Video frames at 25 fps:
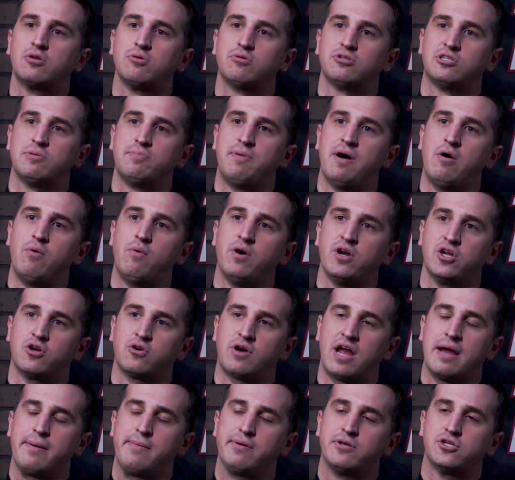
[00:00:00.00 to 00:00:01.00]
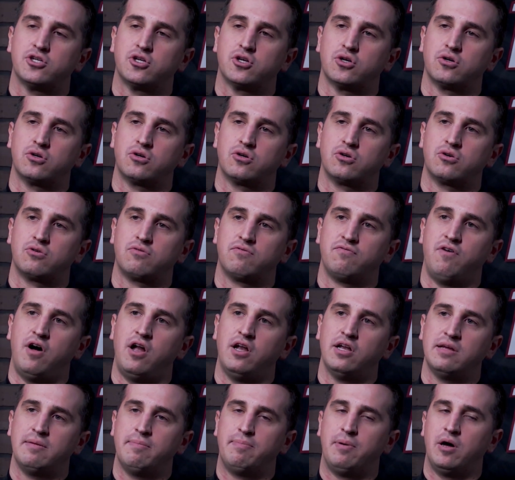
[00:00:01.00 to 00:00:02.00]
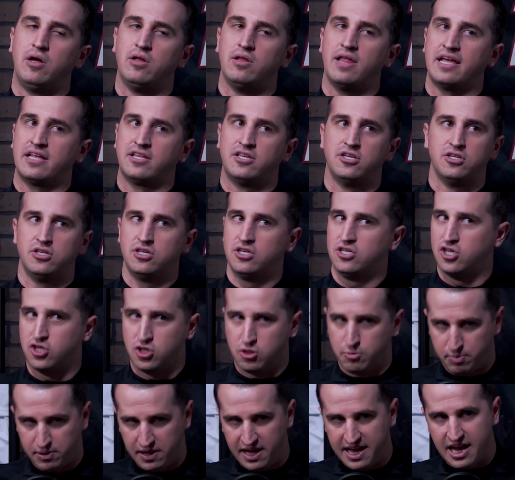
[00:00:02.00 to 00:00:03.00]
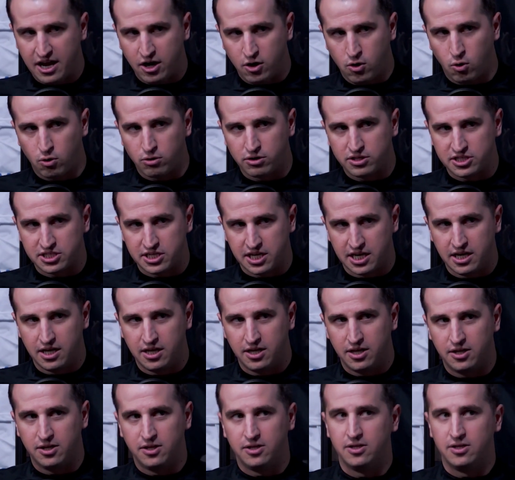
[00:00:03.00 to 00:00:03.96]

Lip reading: to us about what your amateur volleyball, like, did you play at Quartz Hill?